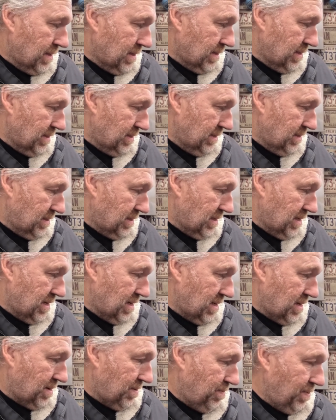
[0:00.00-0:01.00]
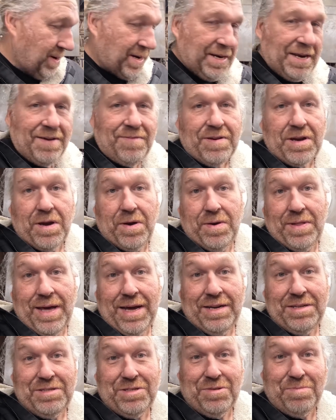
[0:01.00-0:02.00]
and we can have a go at
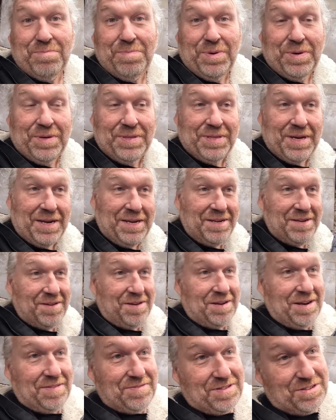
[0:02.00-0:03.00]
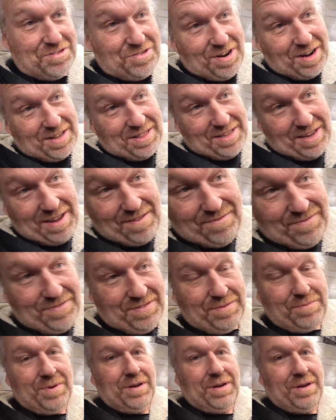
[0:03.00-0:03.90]
that at some point. Then I'll have to drag the anvil.